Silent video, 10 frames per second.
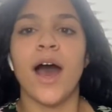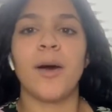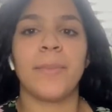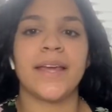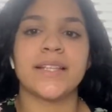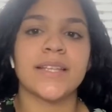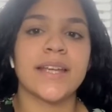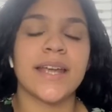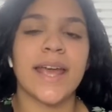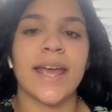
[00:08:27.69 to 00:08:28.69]

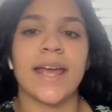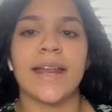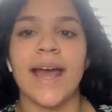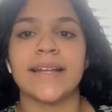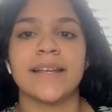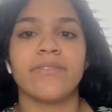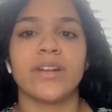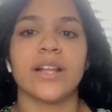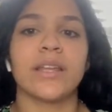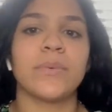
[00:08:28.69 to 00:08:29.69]
amazing and I
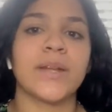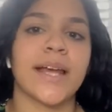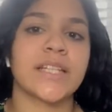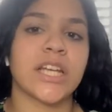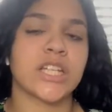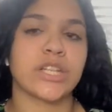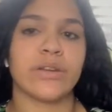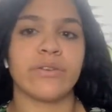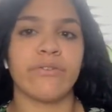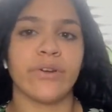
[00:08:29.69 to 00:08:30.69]
definitely would not change
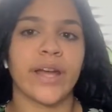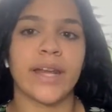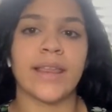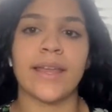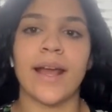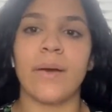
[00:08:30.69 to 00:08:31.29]
it for anything.